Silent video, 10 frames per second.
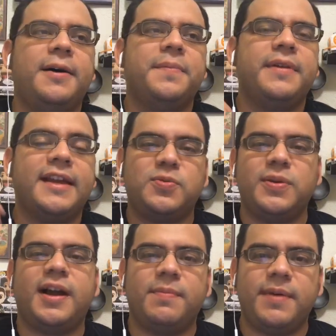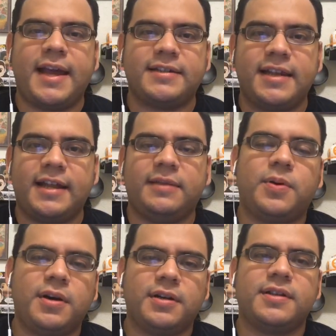Next week, I'll be actually at the
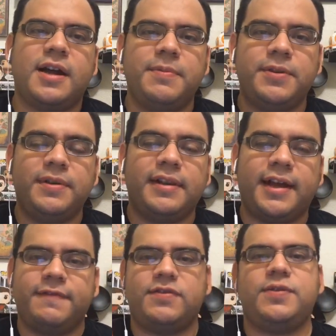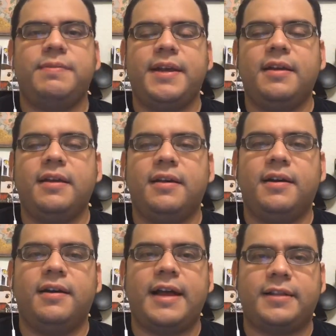parks. I'll be doing live streaming
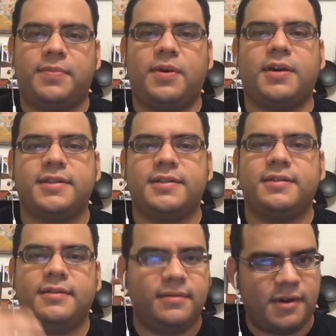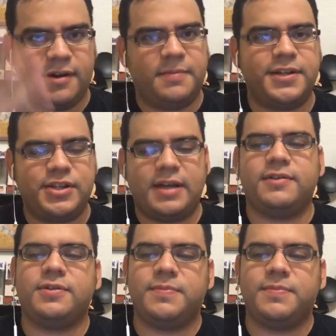at the parks on my channel,